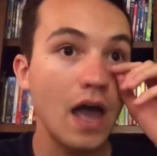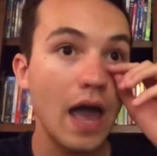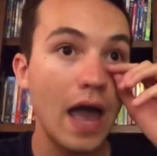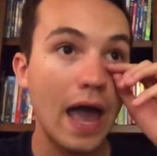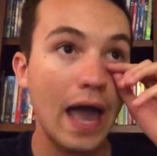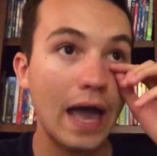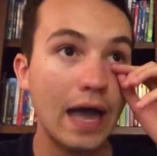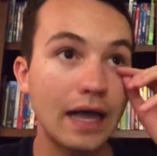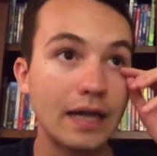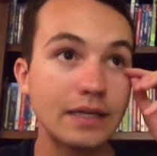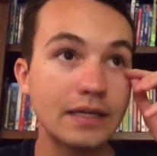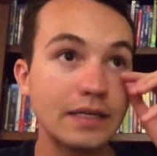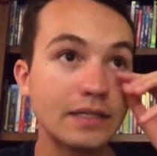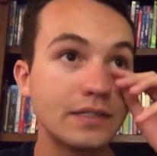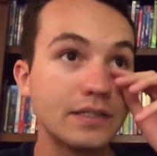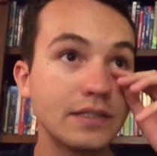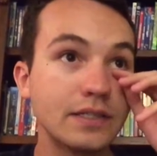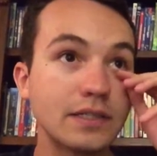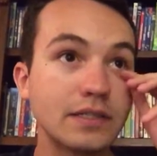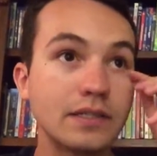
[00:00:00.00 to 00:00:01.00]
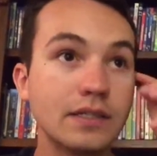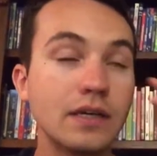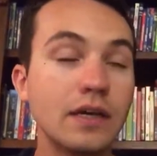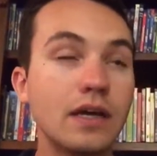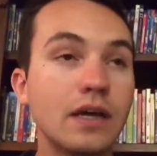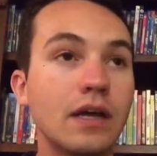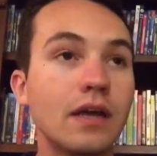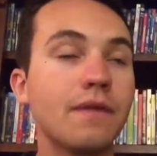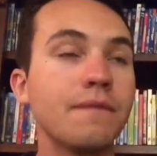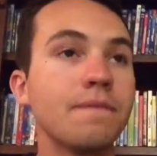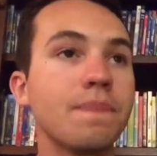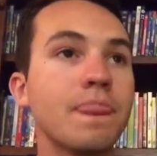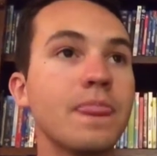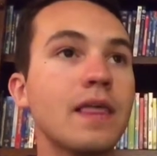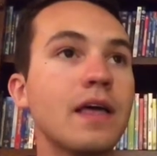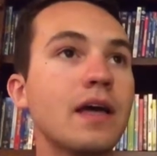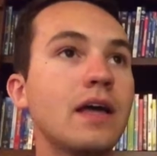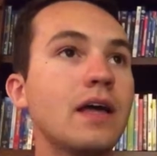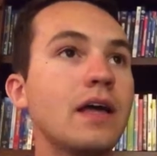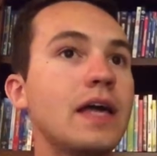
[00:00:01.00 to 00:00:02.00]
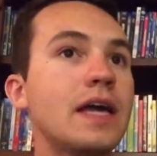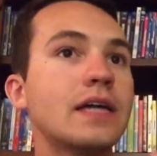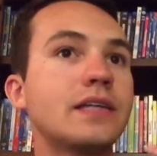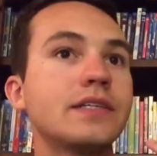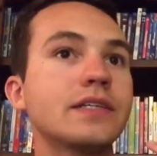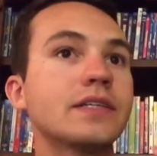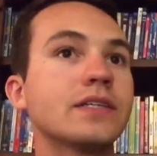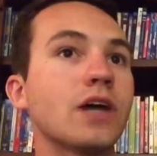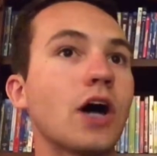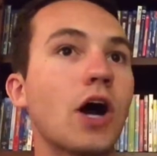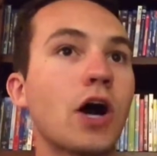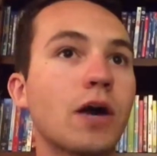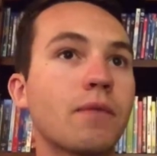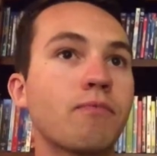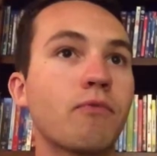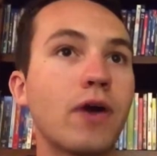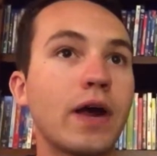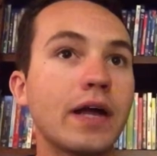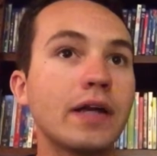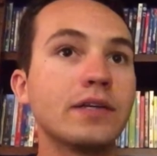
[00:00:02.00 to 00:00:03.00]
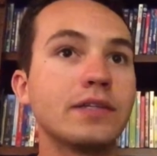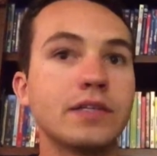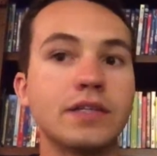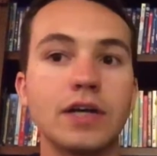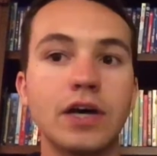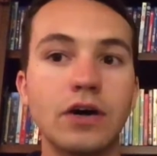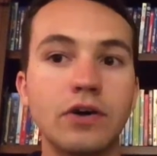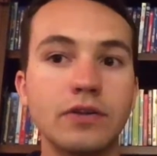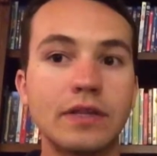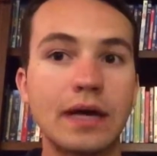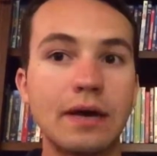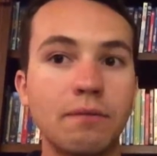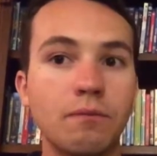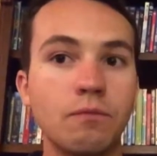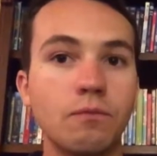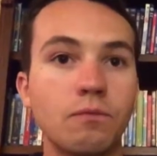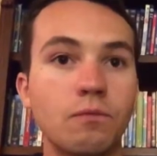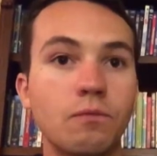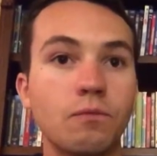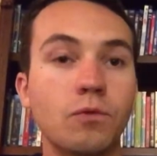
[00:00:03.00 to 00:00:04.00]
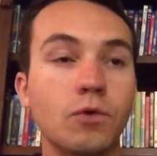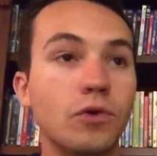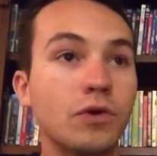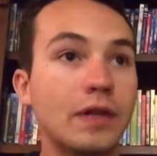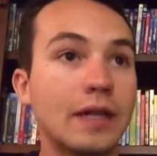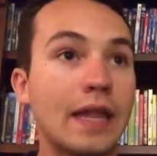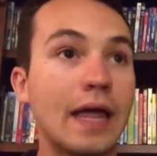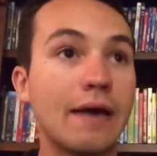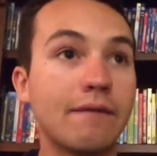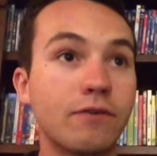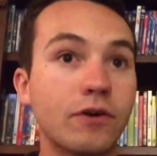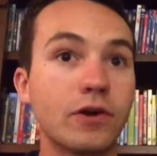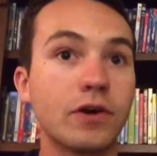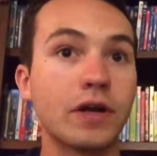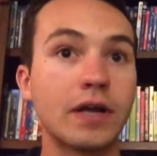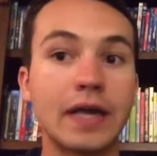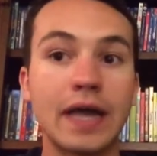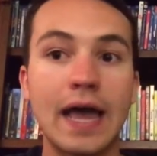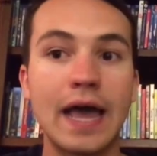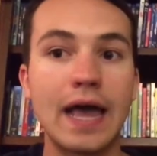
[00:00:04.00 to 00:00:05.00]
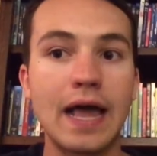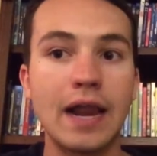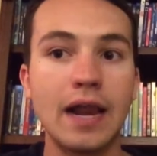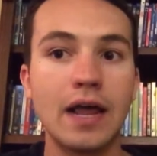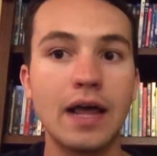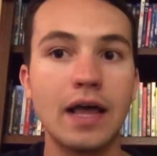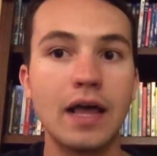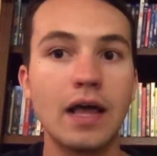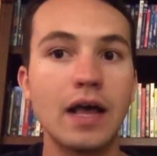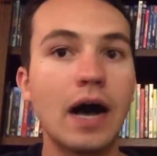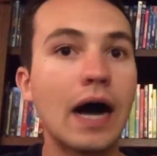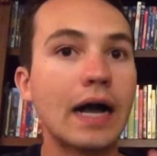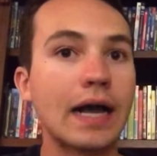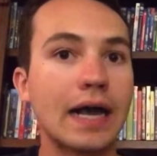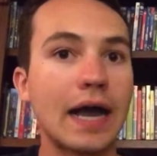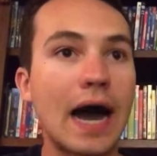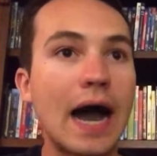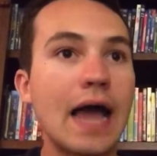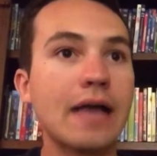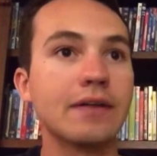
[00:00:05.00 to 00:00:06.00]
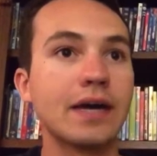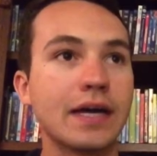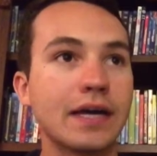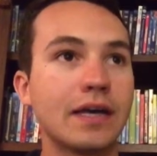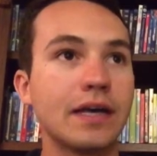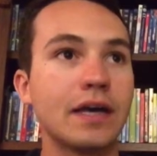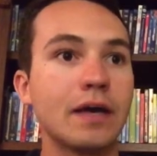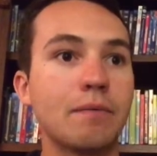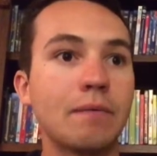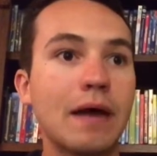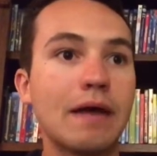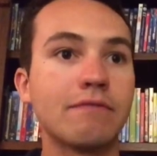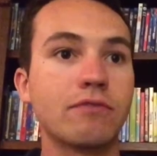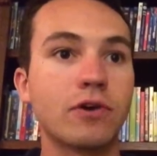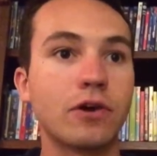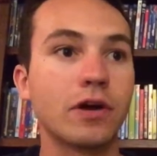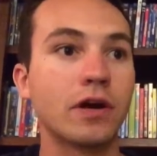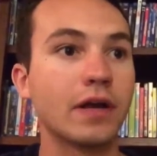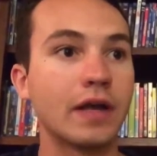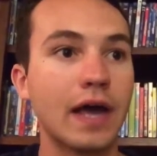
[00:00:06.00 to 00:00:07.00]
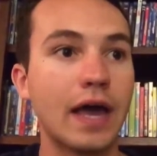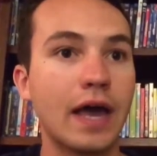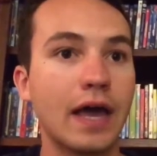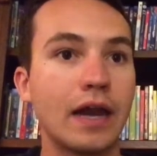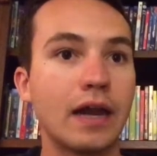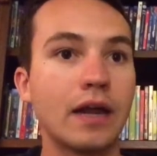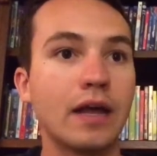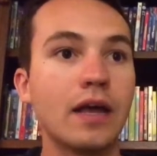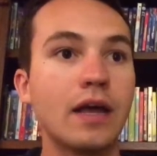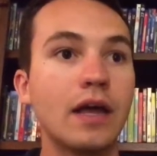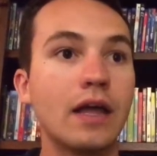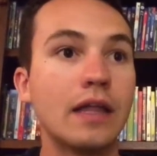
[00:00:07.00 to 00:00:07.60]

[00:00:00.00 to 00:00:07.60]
And it's just heartbreaking to know that we'll never get a guy like him ever again.